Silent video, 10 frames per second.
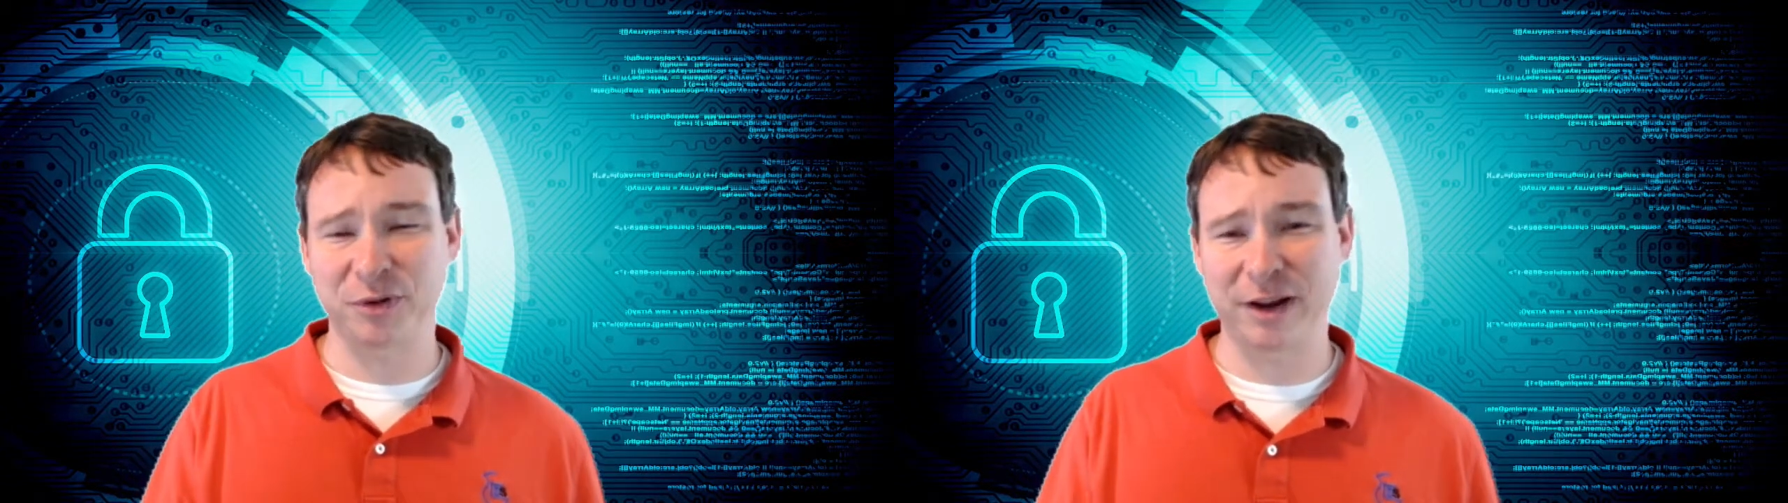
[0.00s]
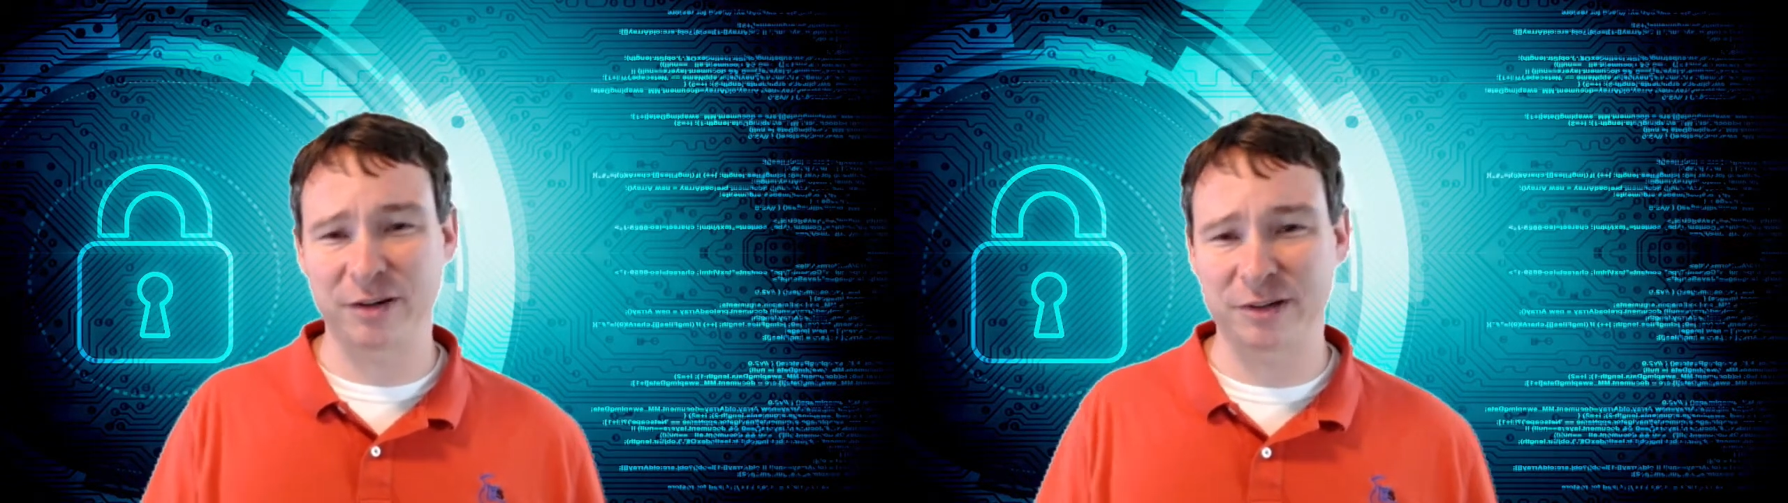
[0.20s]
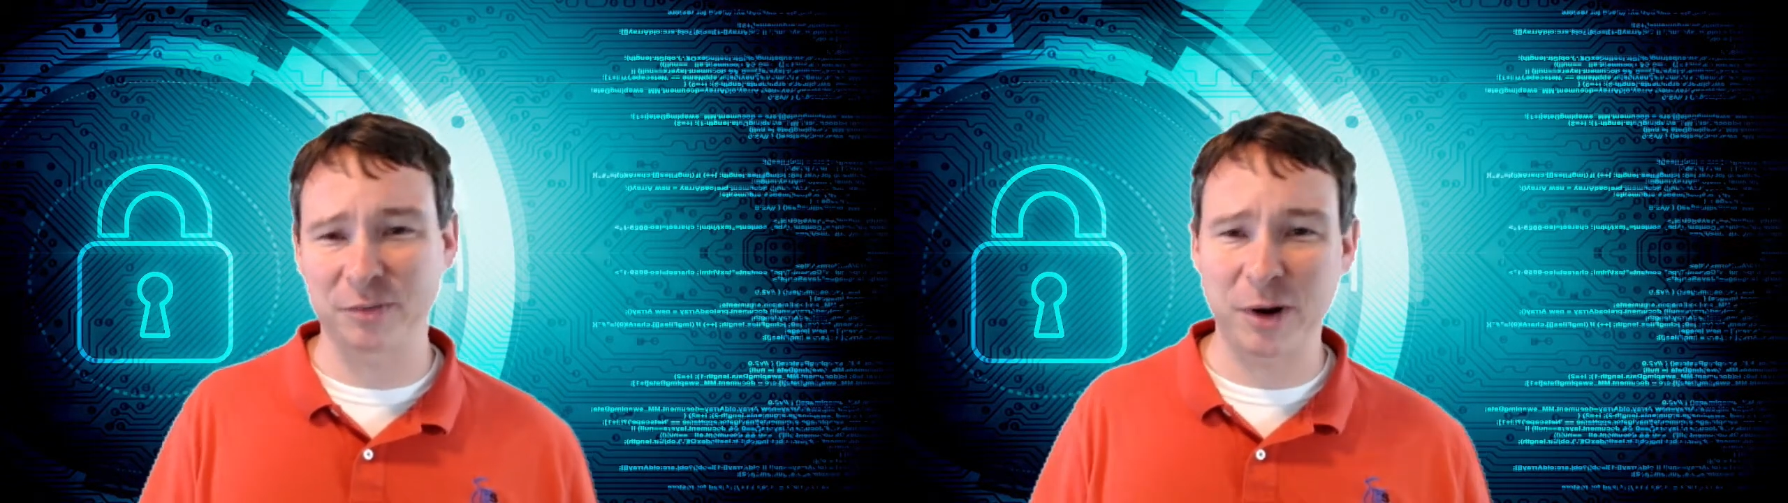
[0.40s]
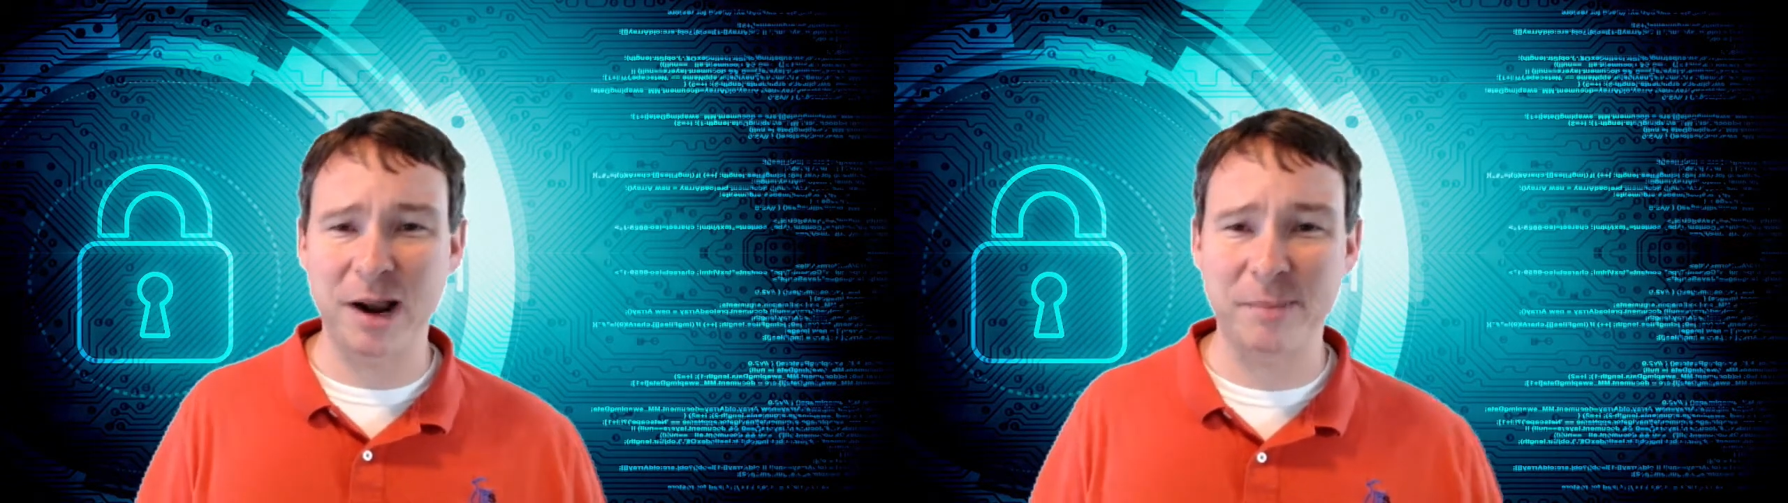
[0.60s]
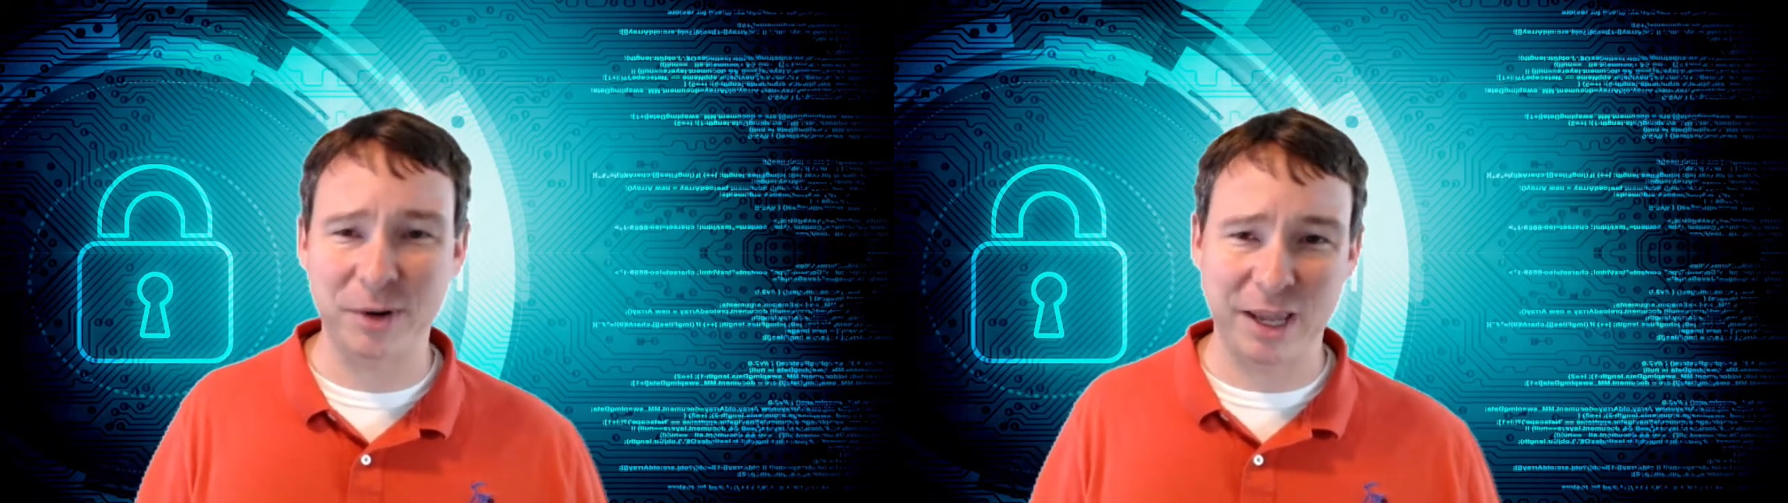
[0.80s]
character, 1
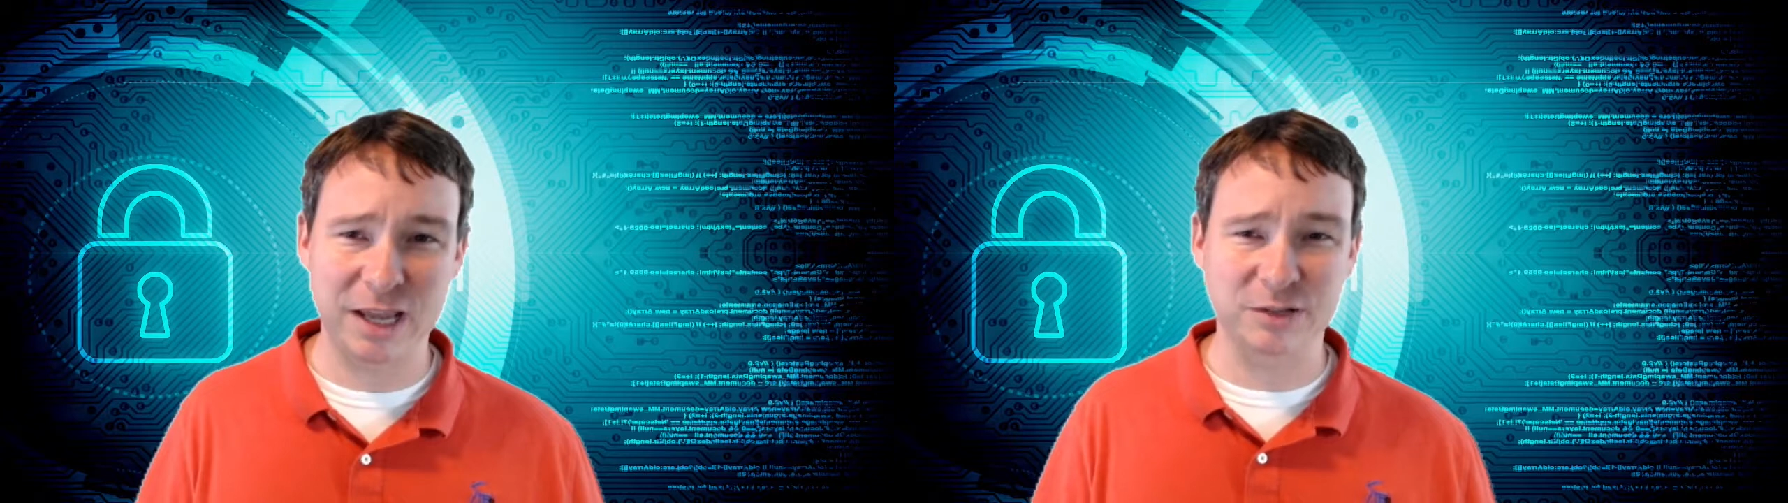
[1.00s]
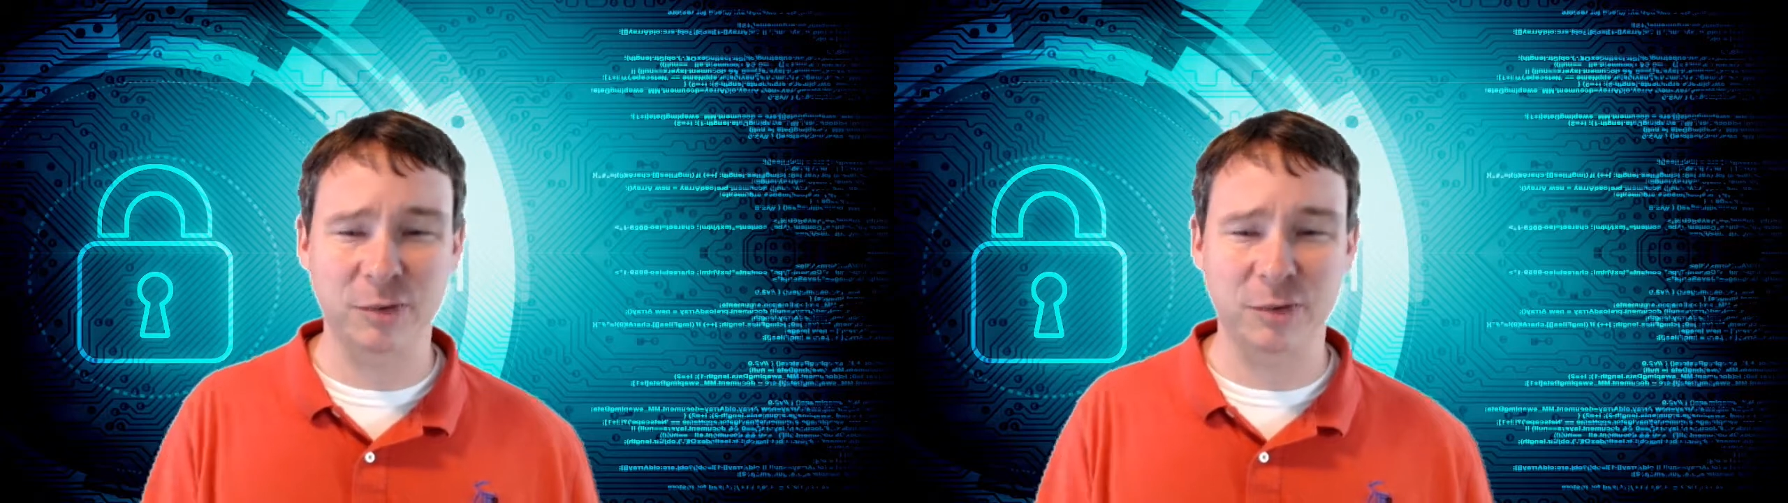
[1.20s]
uppercase,